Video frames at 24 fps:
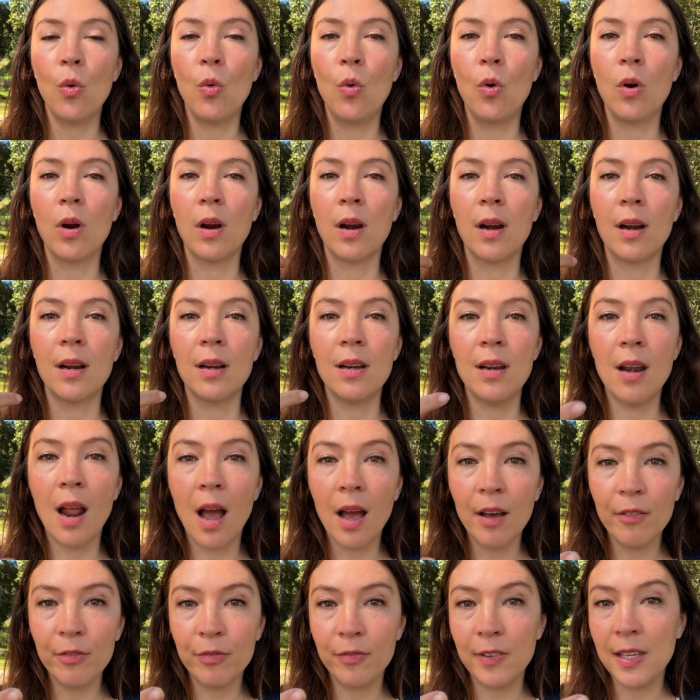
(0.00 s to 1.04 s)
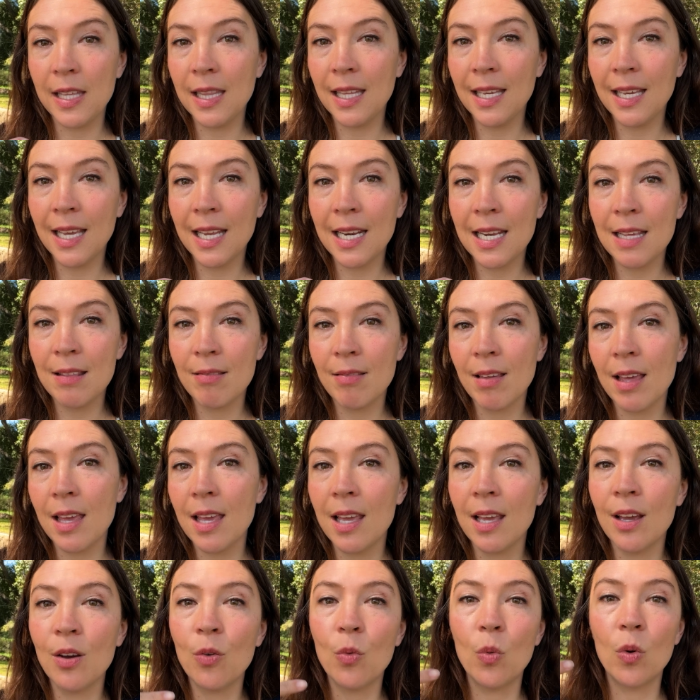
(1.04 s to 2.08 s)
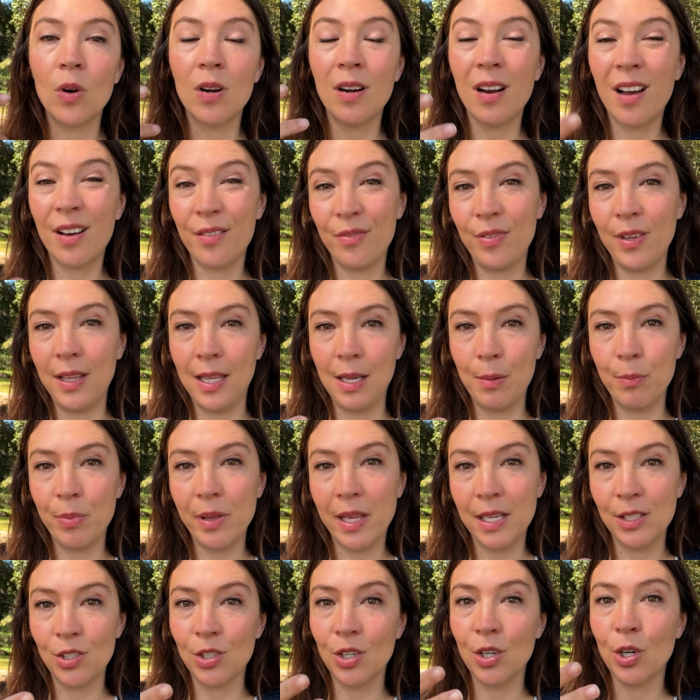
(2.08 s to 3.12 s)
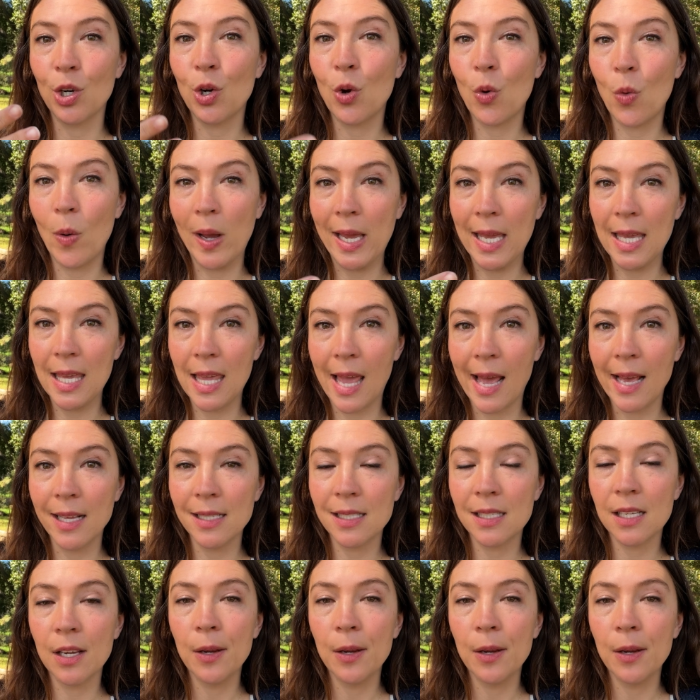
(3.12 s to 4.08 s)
or not feeling anything or not feeling pleasure quite yet.